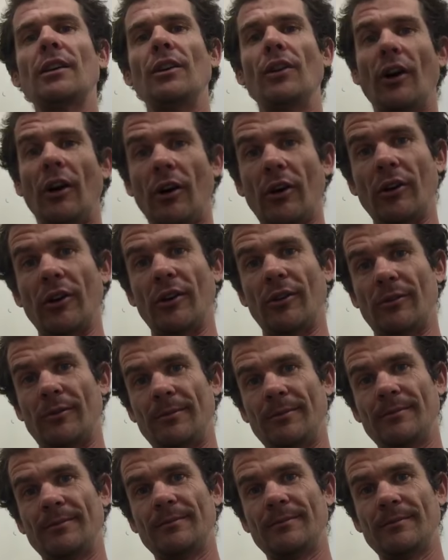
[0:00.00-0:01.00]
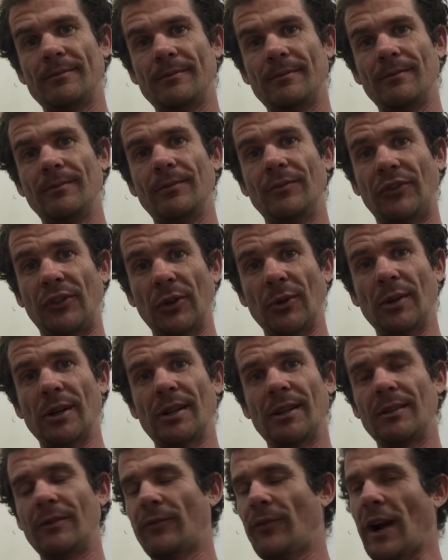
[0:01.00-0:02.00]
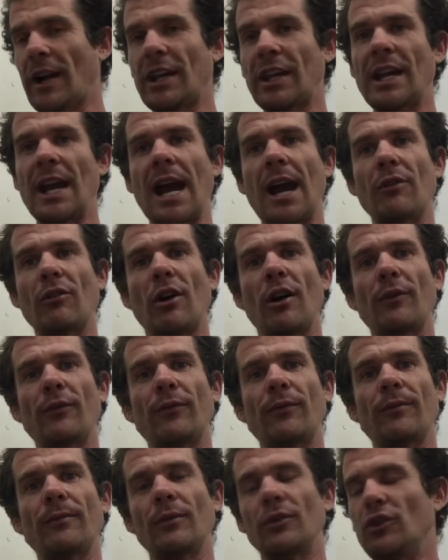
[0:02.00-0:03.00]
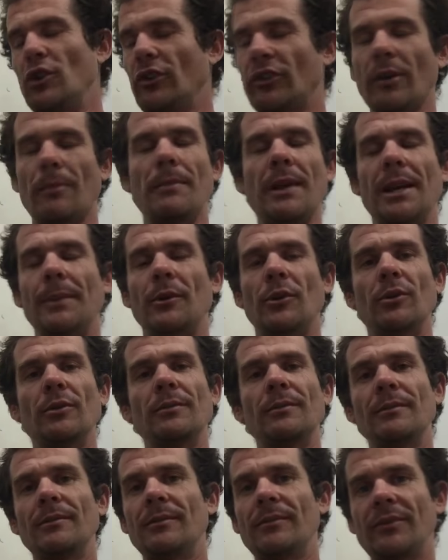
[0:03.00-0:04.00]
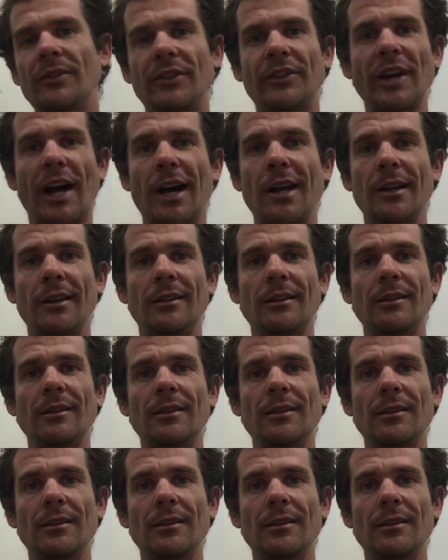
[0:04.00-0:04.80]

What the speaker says: not oil. Do it. Fuck your car off. Use it minimal. Done.